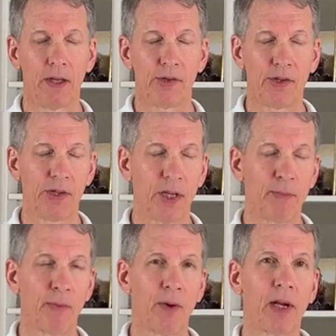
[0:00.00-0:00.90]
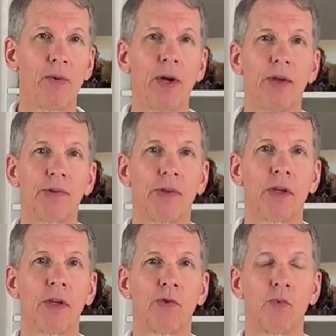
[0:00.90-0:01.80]
CCW Breakaways
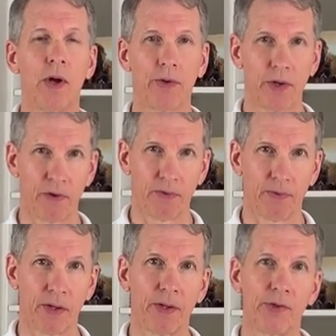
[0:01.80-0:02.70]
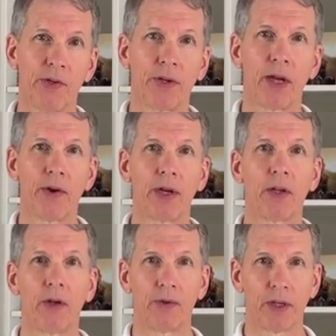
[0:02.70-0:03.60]
is well known for concealed carry
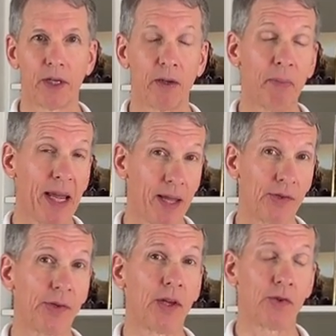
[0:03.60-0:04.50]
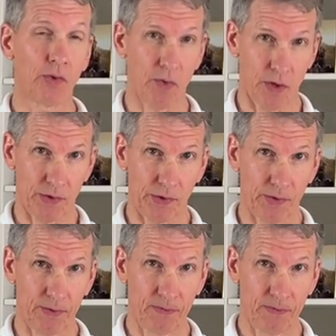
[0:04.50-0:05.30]
clothing in pants and shorts,